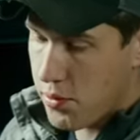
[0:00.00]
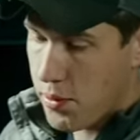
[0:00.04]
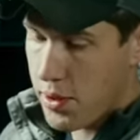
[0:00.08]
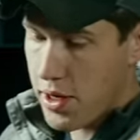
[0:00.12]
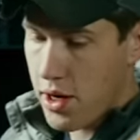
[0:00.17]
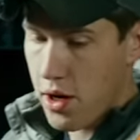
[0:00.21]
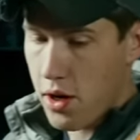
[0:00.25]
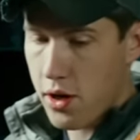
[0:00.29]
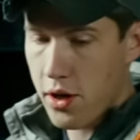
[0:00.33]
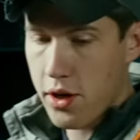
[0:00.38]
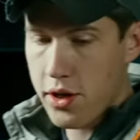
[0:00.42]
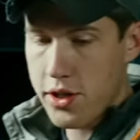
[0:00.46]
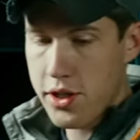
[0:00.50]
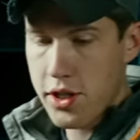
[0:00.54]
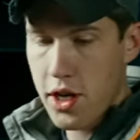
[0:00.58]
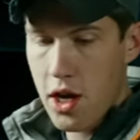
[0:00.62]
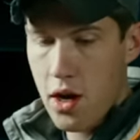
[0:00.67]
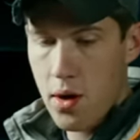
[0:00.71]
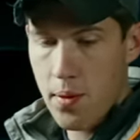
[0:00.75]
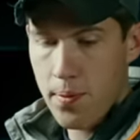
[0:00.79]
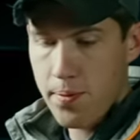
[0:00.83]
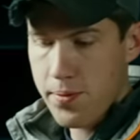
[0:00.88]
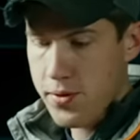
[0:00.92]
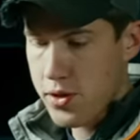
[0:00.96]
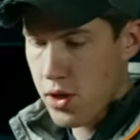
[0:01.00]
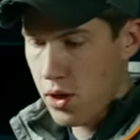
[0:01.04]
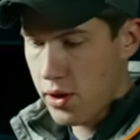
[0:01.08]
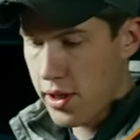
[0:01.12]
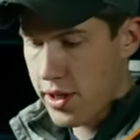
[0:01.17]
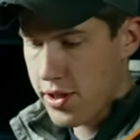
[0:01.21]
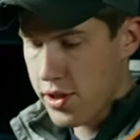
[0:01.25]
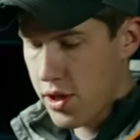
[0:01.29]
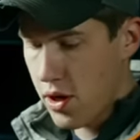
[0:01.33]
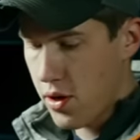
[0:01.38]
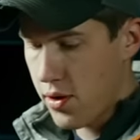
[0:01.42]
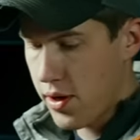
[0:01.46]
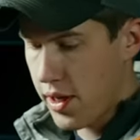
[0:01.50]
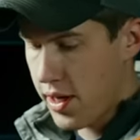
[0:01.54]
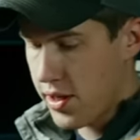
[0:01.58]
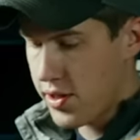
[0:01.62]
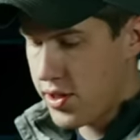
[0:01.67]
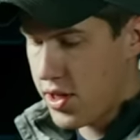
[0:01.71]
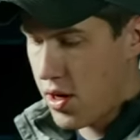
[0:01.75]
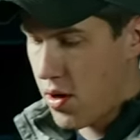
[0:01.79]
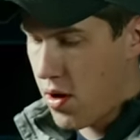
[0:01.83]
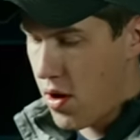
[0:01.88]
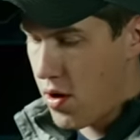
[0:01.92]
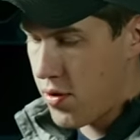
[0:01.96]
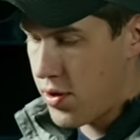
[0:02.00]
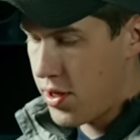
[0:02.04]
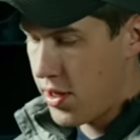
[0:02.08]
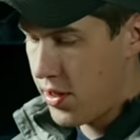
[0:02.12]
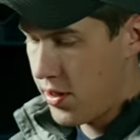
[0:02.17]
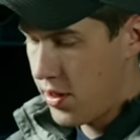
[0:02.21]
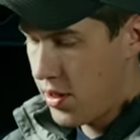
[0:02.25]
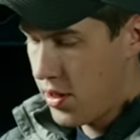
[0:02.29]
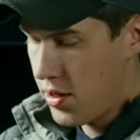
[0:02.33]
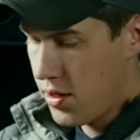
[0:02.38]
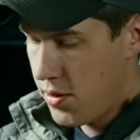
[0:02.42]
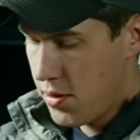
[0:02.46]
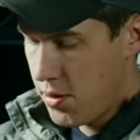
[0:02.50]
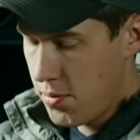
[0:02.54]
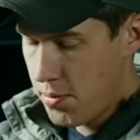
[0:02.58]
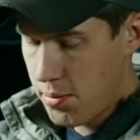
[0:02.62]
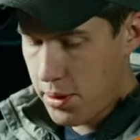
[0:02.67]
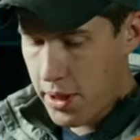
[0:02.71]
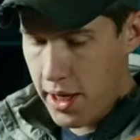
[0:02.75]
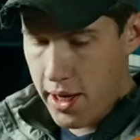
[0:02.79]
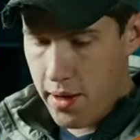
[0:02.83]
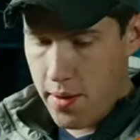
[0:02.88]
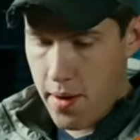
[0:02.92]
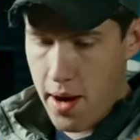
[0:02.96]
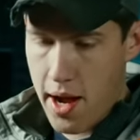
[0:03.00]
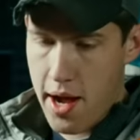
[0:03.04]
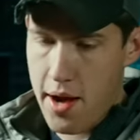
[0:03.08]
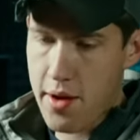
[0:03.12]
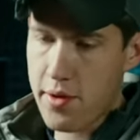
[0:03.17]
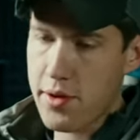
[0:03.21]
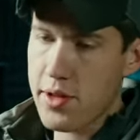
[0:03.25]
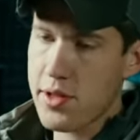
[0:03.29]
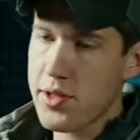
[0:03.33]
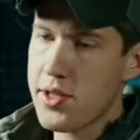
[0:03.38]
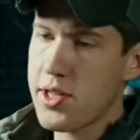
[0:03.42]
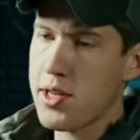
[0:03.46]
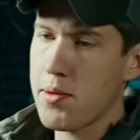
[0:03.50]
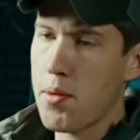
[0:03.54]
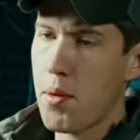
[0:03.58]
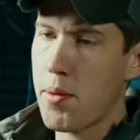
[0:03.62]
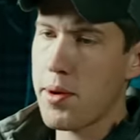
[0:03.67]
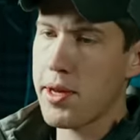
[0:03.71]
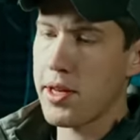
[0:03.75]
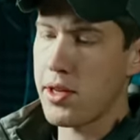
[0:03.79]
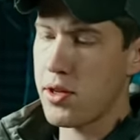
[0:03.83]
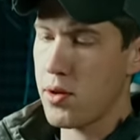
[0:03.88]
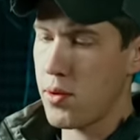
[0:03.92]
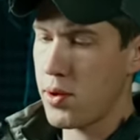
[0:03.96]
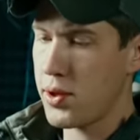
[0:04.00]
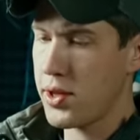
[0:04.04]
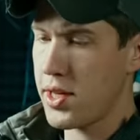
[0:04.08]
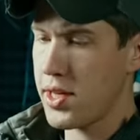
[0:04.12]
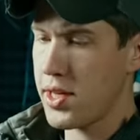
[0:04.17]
we are good to go. So let's go get it zeroed, play around and see what we can do with